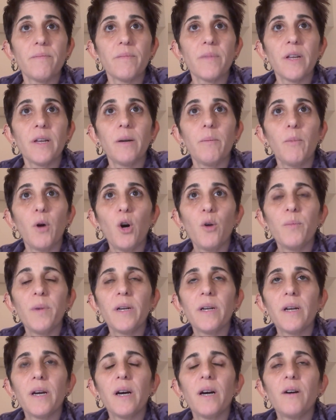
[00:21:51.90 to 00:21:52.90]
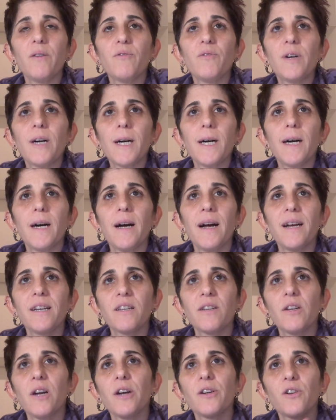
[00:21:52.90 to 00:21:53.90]
in a moment of, uh,
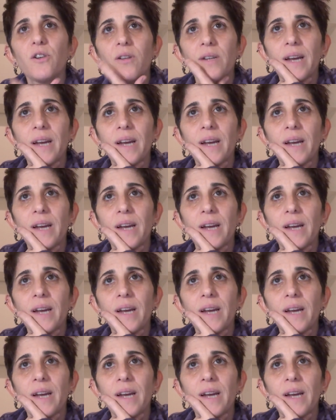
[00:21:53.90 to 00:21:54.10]
as Dr.